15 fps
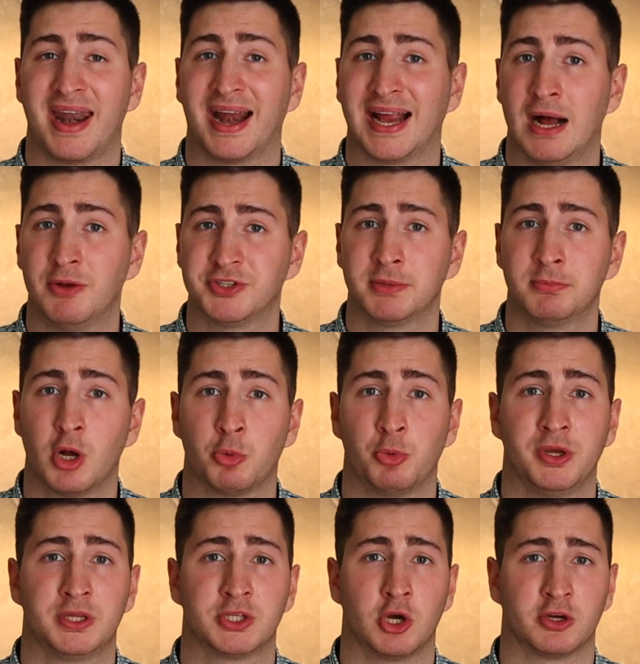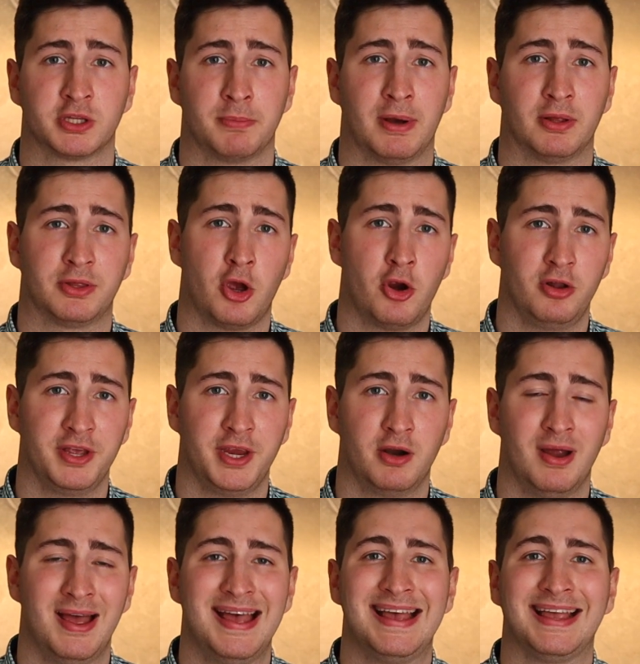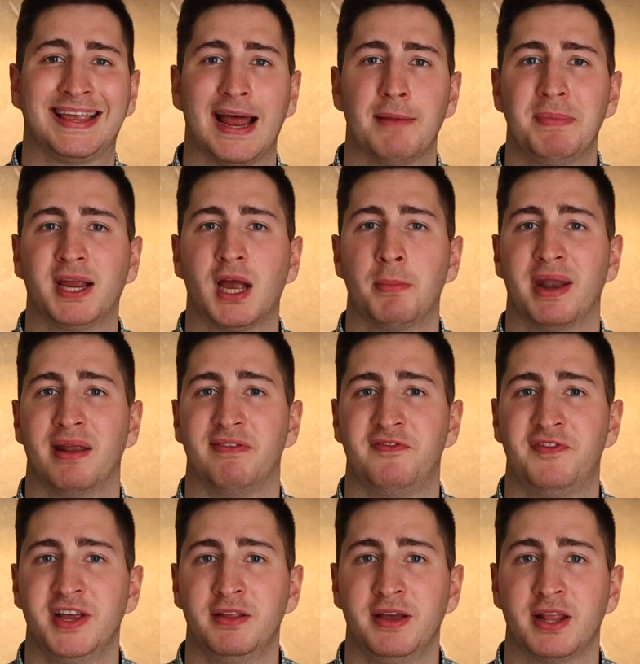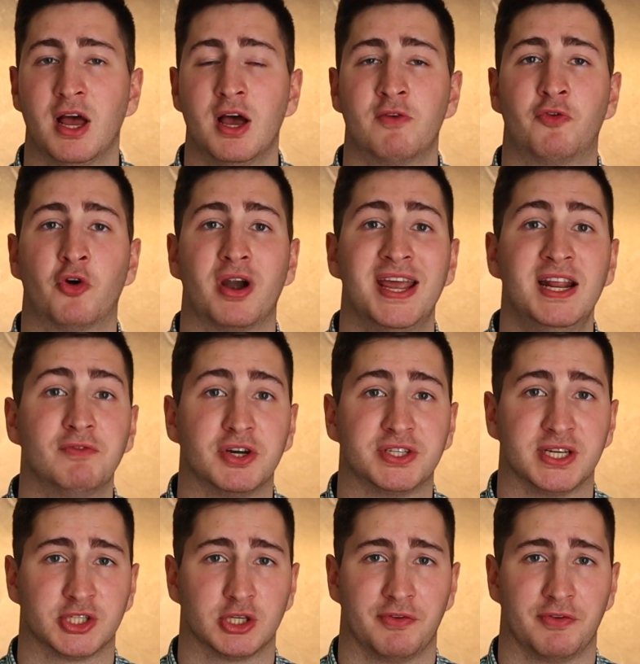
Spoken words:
that accounting blog we talked about earlier can become an affiliate for invoicing